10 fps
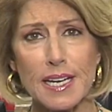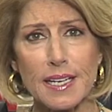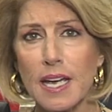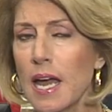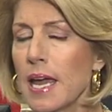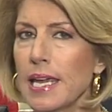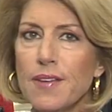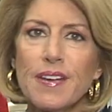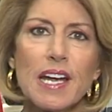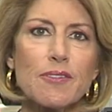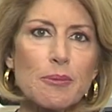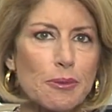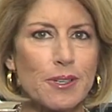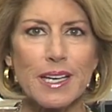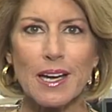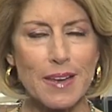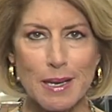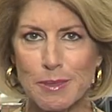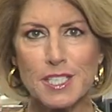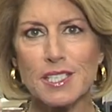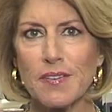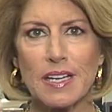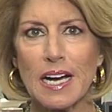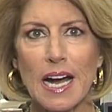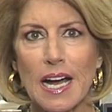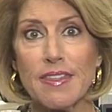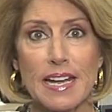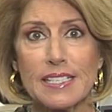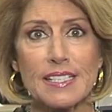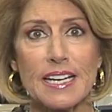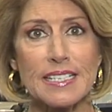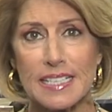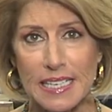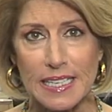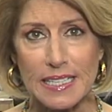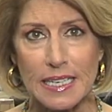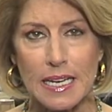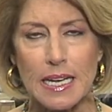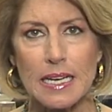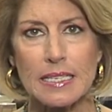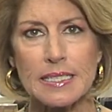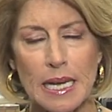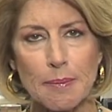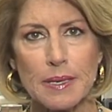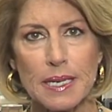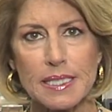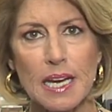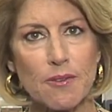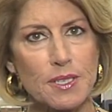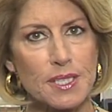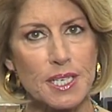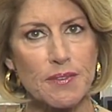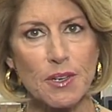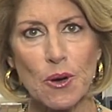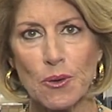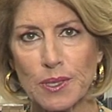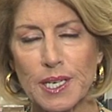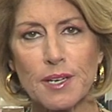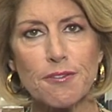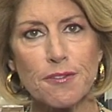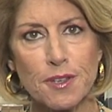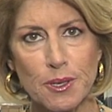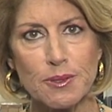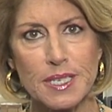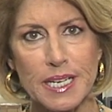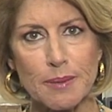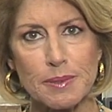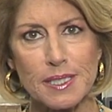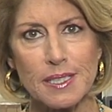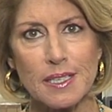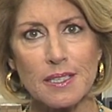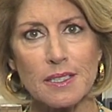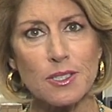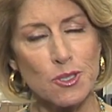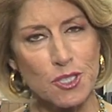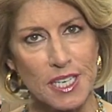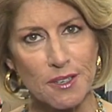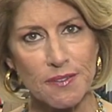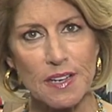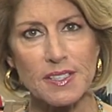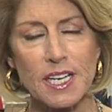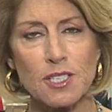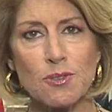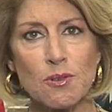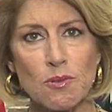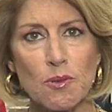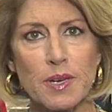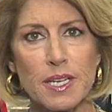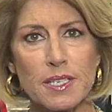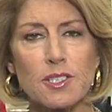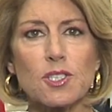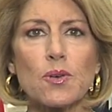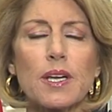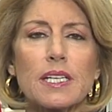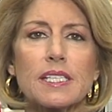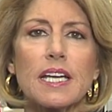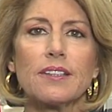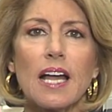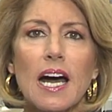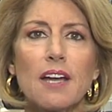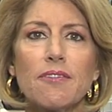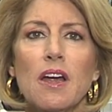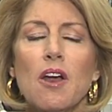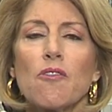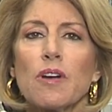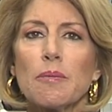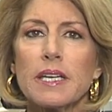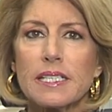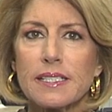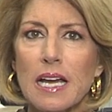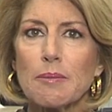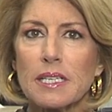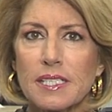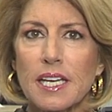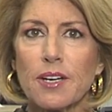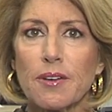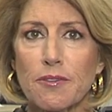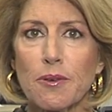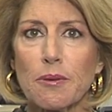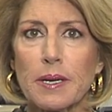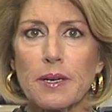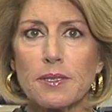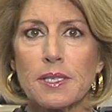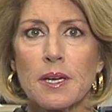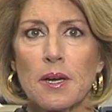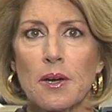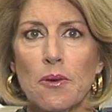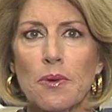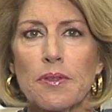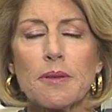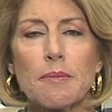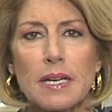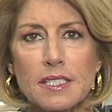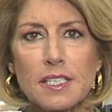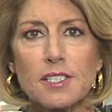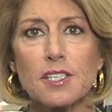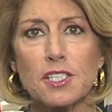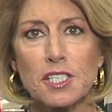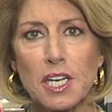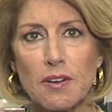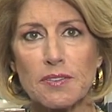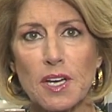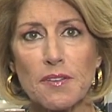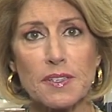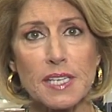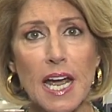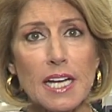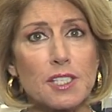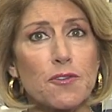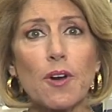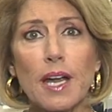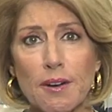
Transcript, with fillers: day. Even after putting out images of the guy they say did it, deputies have received only a few tips. News Channel five's Andrew Ruiz is joining us now live from the Islamic Center in Fort Pierce with the message the sheriff's office has for